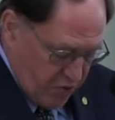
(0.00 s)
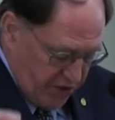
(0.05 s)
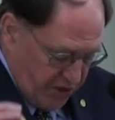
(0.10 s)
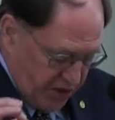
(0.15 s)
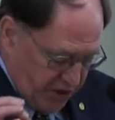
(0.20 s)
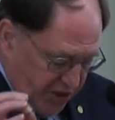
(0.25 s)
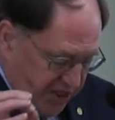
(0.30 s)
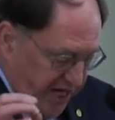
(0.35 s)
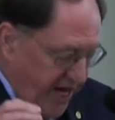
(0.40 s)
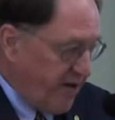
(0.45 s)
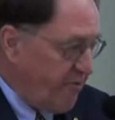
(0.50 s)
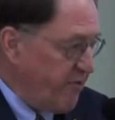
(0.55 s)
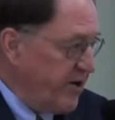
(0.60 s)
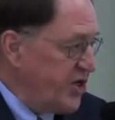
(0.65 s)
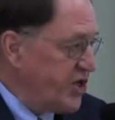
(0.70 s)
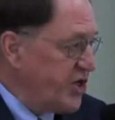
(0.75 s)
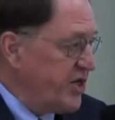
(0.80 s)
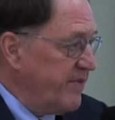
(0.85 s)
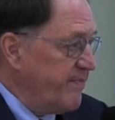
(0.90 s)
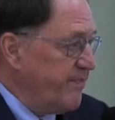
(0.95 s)
who
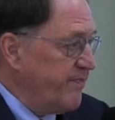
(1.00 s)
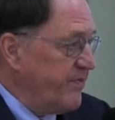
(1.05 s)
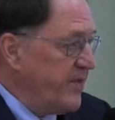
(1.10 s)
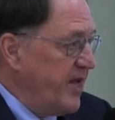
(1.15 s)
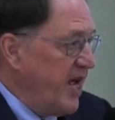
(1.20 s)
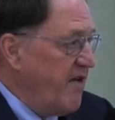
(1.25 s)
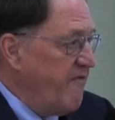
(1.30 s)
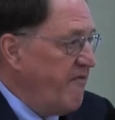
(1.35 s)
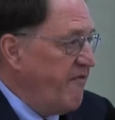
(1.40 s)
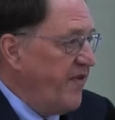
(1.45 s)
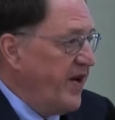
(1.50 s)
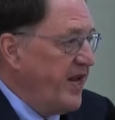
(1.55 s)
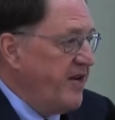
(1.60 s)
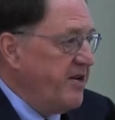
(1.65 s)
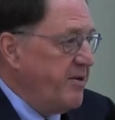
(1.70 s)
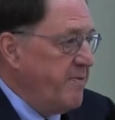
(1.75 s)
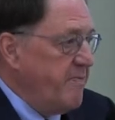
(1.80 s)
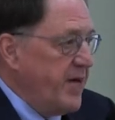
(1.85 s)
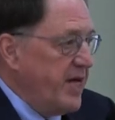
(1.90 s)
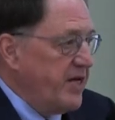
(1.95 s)
distinguished a
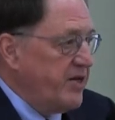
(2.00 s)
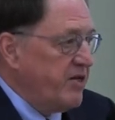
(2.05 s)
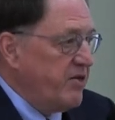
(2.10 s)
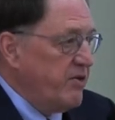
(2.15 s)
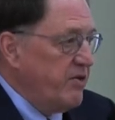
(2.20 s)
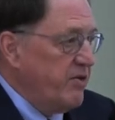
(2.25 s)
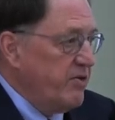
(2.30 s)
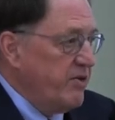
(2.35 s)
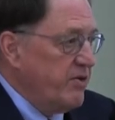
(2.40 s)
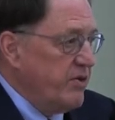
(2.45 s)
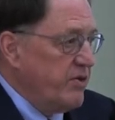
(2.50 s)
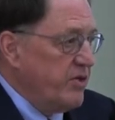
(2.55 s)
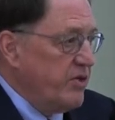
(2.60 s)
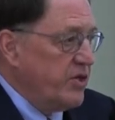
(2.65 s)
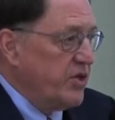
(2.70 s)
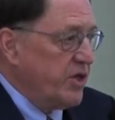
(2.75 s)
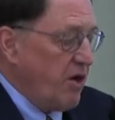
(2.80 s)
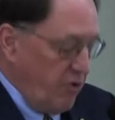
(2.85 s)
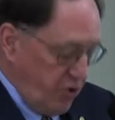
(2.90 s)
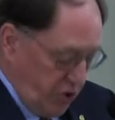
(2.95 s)
fundamental
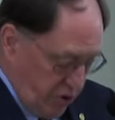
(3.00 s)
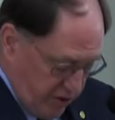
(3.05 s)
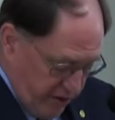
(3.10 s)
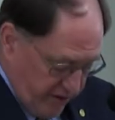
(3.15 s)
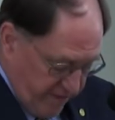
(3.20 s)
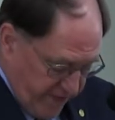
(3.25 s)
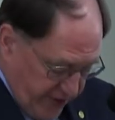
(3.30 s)
social